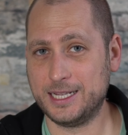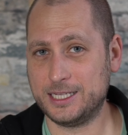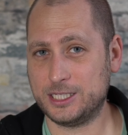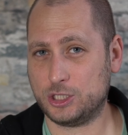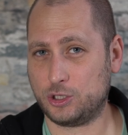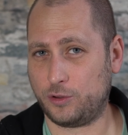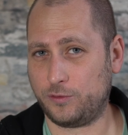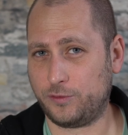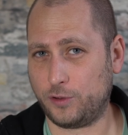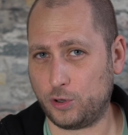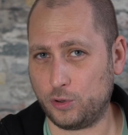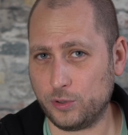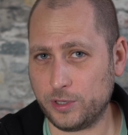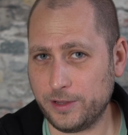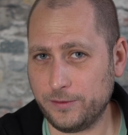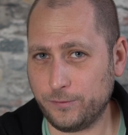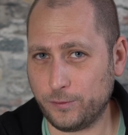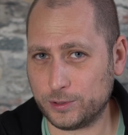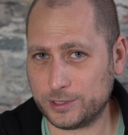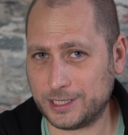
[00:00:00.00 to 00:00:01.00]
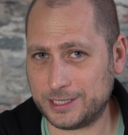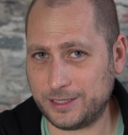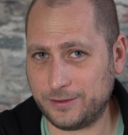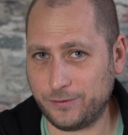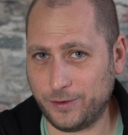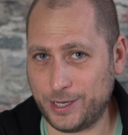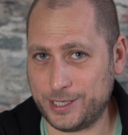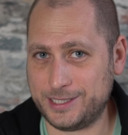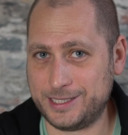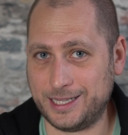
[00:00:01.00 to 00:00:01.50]
So if you're looking for the
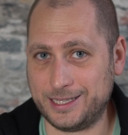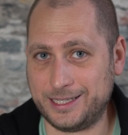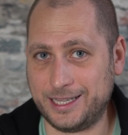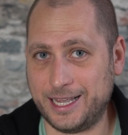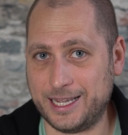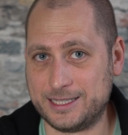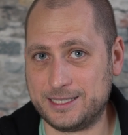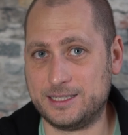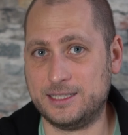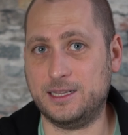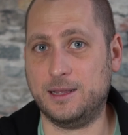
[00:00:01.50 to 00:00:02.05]
device that gets